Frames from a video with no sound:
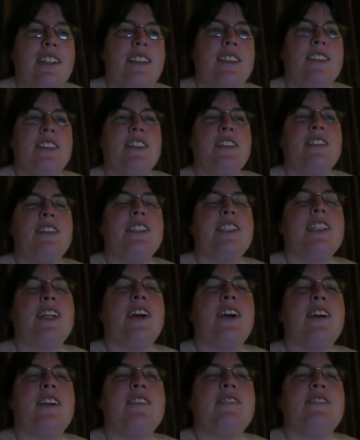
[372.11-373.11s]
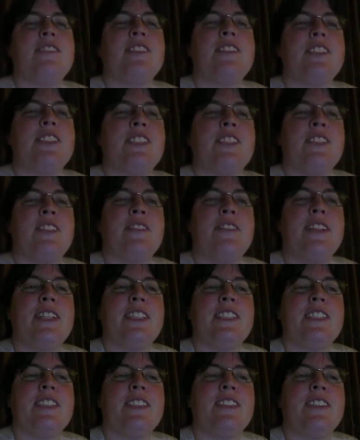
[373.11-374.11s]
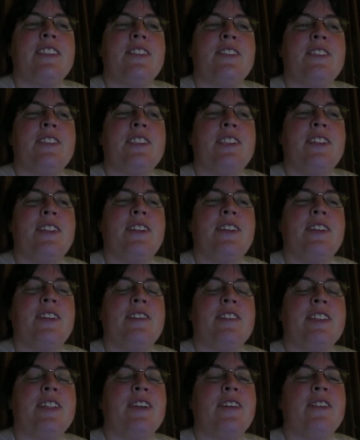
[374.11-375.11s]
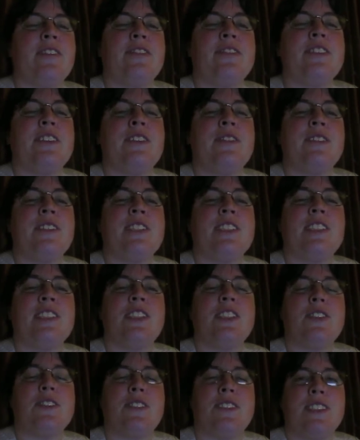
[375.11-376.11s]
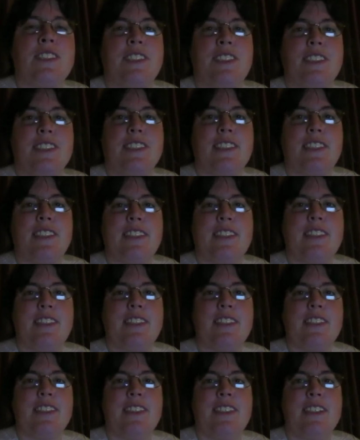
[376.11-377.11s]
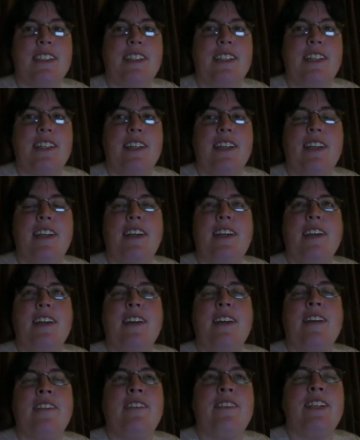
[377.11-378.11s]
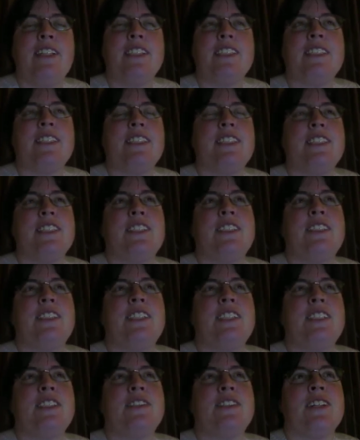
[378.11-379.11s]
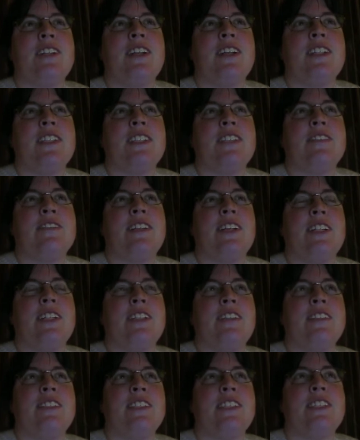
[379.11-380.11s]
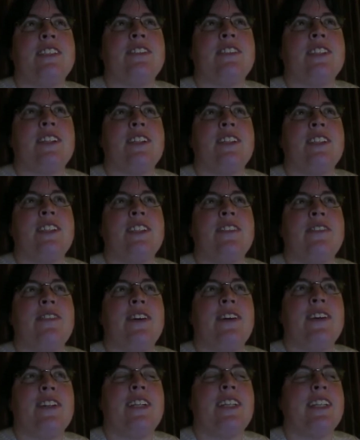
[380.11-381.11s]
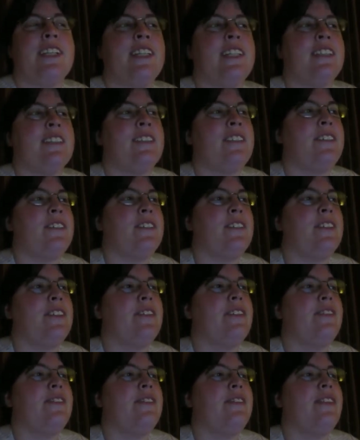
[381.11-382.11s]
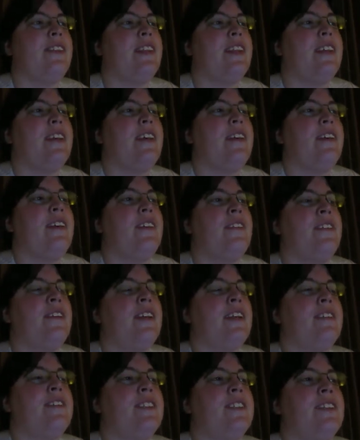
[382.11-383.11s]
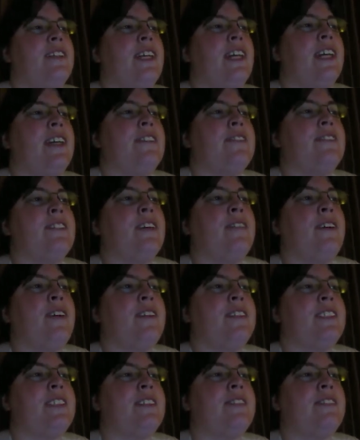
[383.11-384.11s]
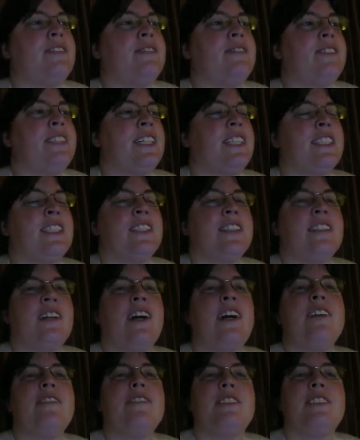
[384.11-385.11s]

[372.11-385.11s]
To discard virtue means to do so of your own free will and choice. It means to disregard your value and disregard your body and do whatever you can for a moment of pleasure of